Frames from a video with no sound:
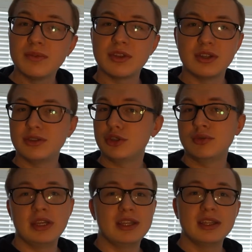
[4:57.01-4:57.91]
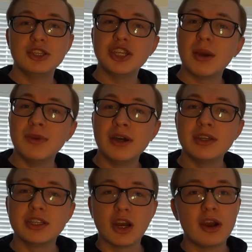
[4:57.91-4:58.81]
They get the job done.
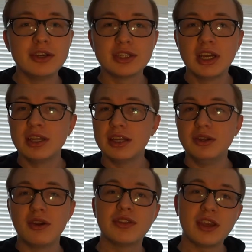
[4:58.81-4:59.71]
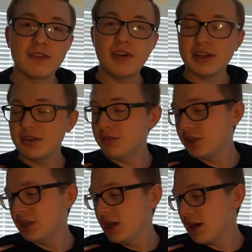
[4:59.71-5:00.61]
They charge. They do everything effectively.